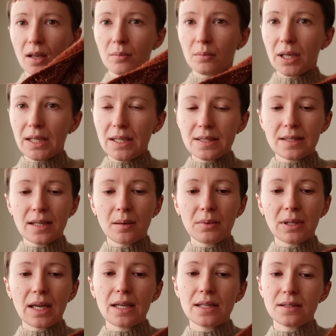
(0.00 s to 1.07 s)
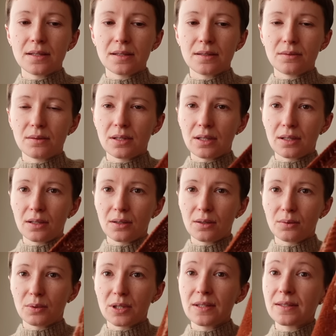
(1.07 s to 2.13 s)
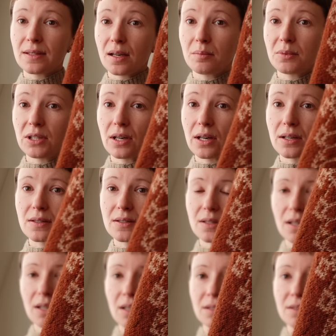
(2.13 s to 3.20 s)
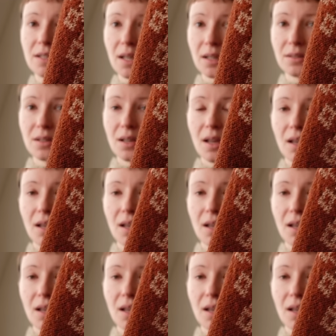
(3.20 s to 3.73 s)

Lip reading: But in some cases, with some yarns, it did.